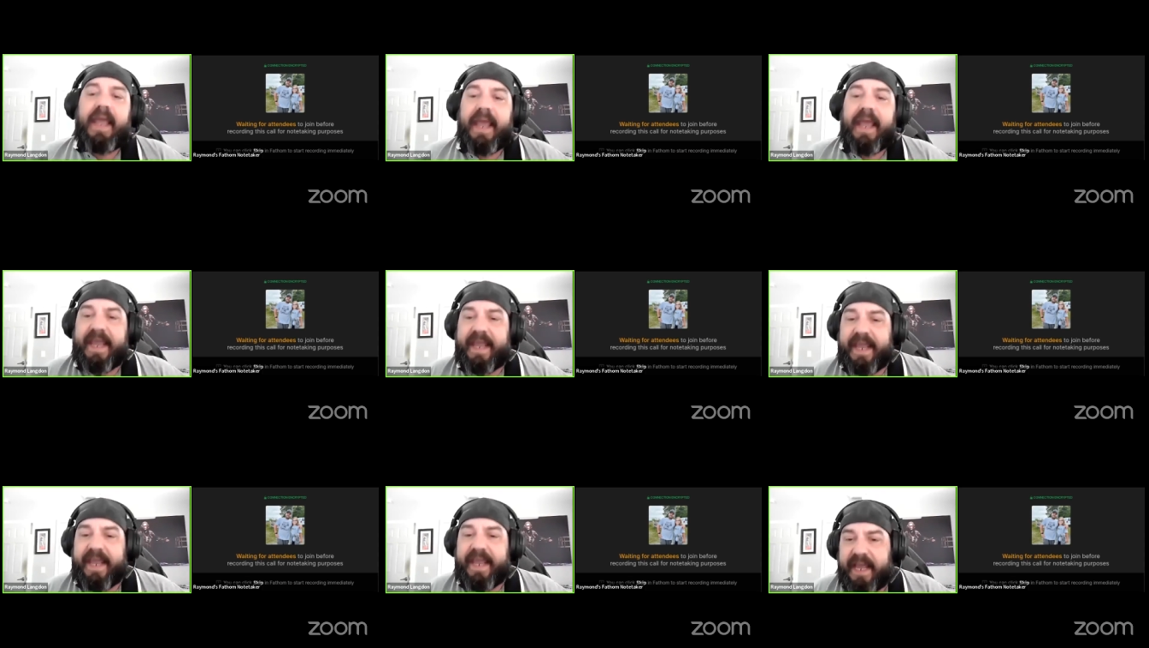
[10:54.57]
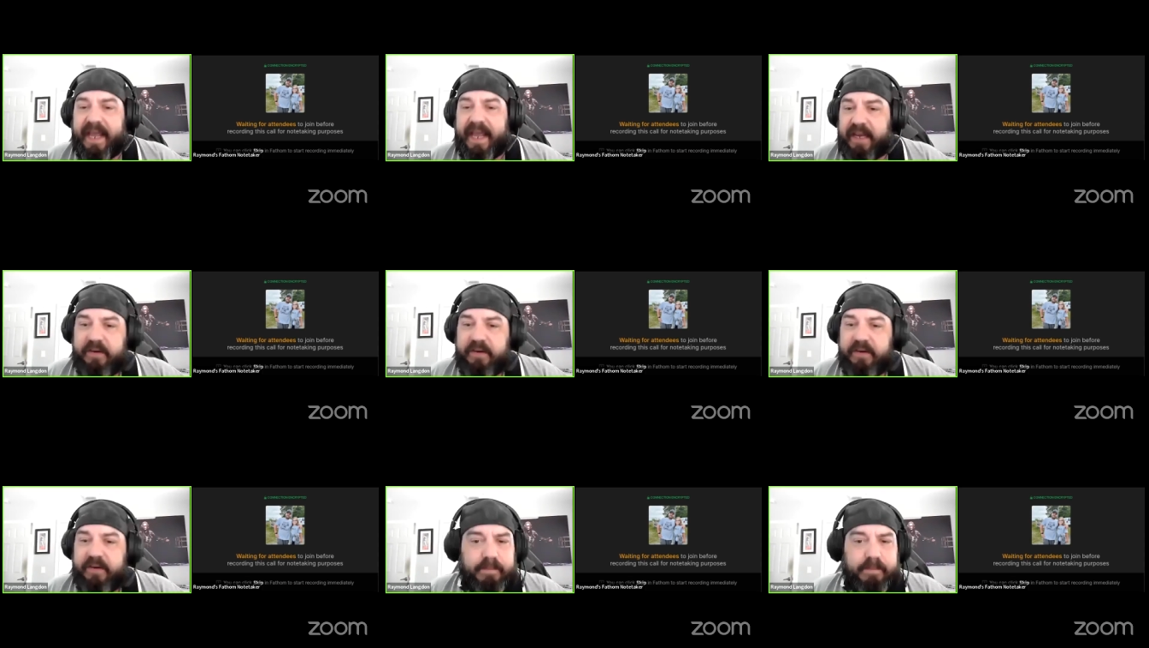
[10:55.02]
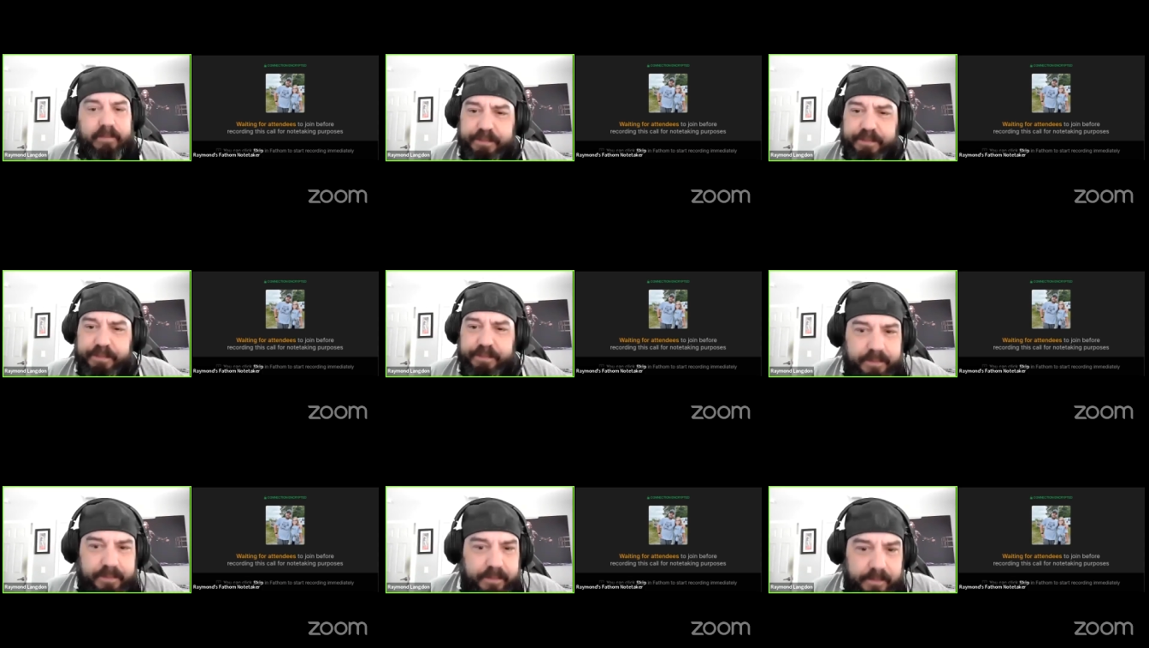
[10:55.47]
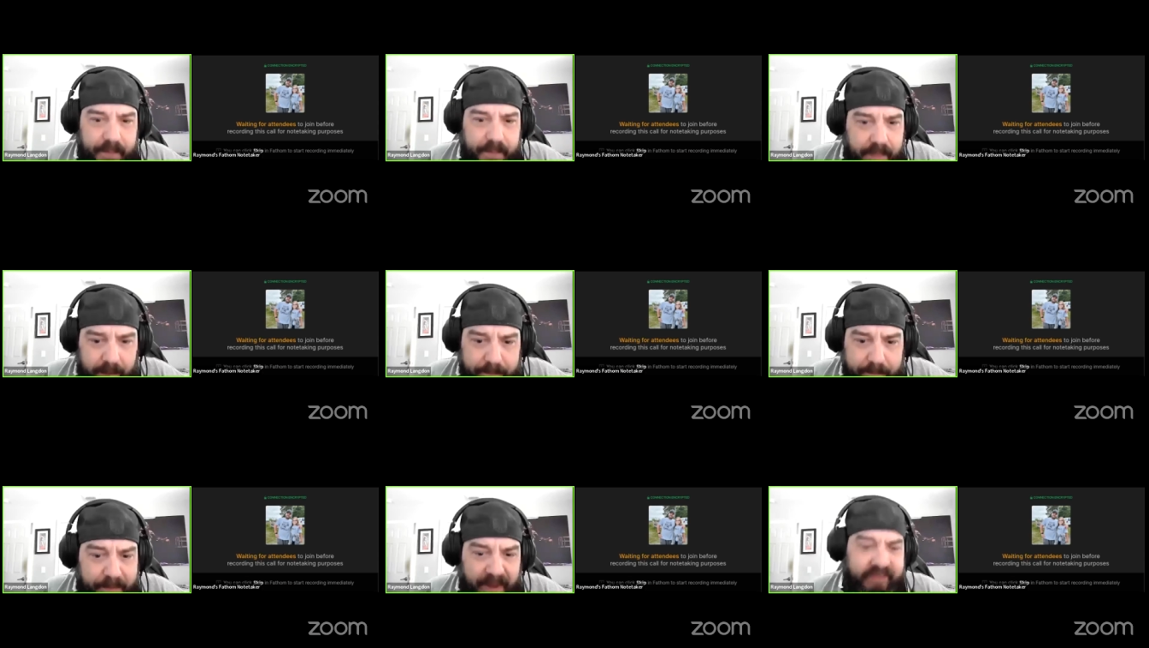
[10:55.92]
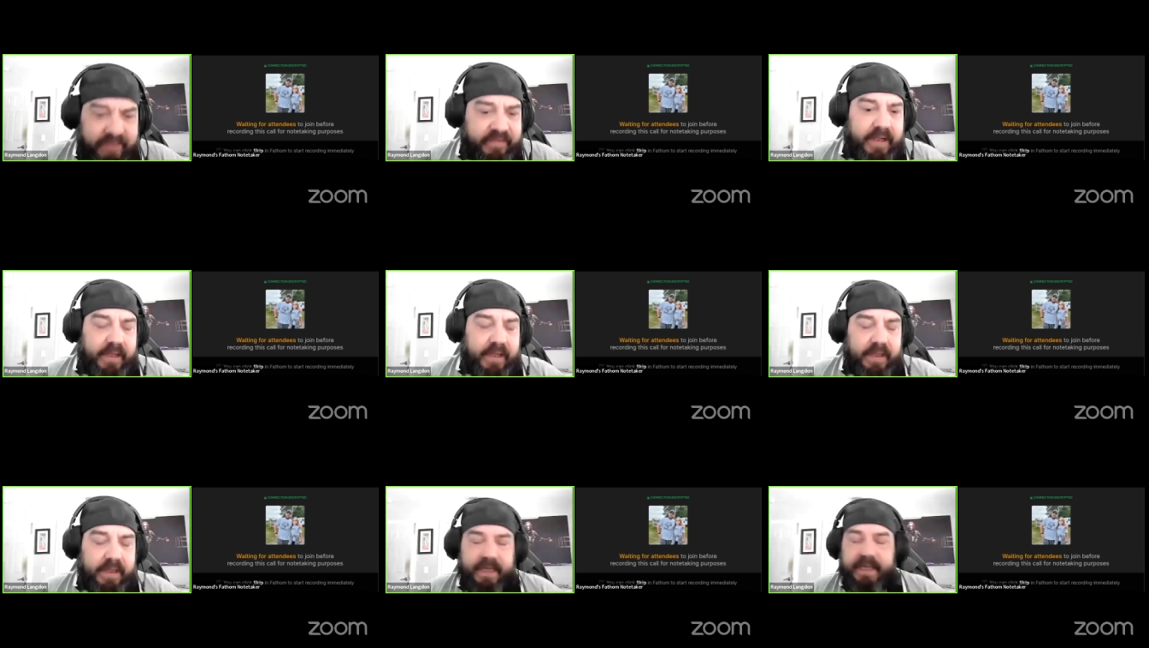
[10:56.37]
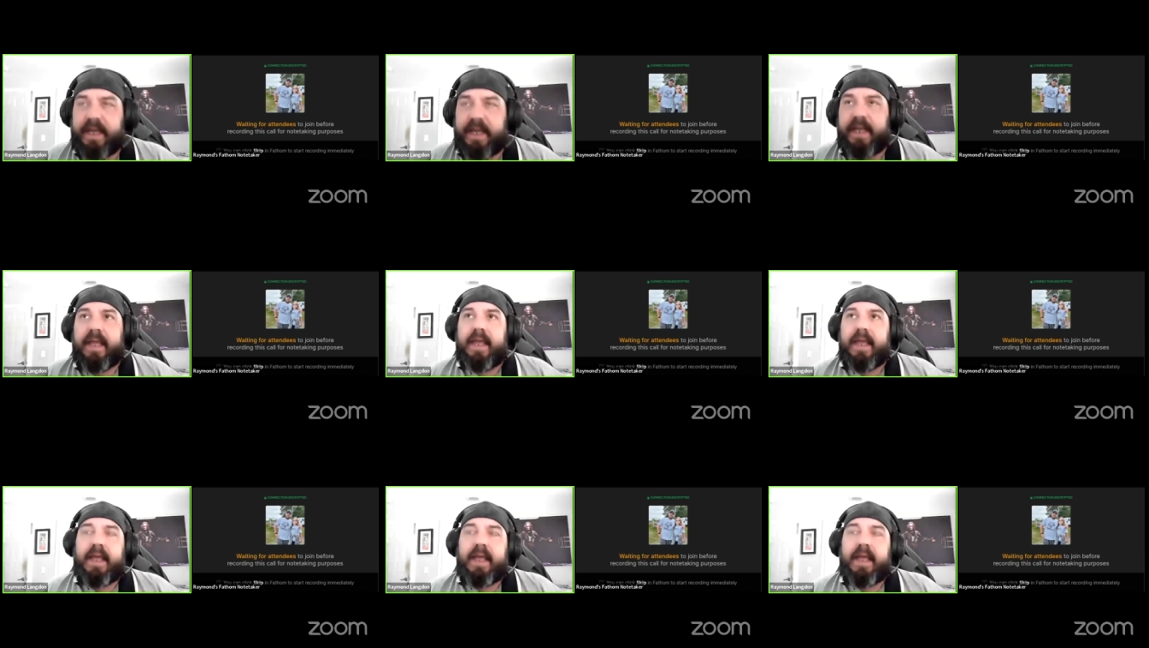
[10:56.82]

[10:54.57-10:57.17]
And basically,